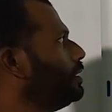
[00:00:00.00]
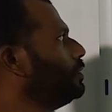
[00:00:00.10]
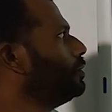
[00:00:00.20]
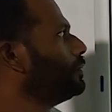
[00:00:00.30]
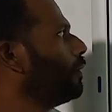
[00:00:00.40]

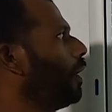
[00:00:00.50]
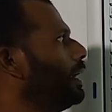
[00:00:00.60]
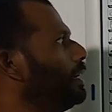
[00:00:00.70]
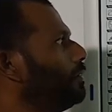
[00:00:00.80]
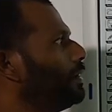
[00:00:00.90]
Used for
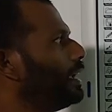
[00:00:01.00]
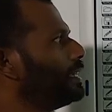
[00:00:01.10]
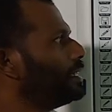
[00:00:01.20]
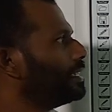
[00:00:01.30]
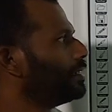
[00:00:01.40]

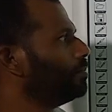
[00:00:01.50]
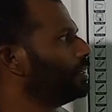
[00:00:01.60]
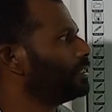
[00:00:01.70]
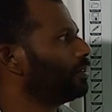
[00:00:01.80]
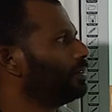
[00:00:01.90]
identification
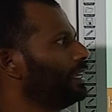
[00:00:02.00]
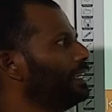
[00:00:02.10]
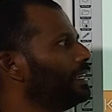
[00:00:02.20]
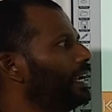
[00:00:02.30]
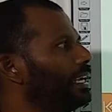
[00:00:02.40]
computers on the
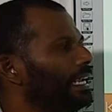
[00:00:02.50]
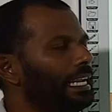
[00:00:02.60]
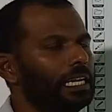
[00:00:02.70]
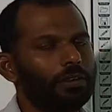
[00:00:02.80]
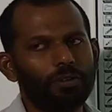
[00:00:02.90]
internet
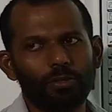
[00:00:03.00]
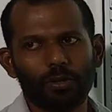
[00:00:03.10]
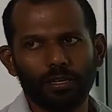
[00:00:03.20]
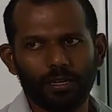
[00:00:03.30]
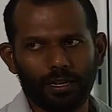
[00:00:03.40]

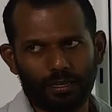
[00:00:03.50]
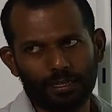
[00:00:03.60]
individually.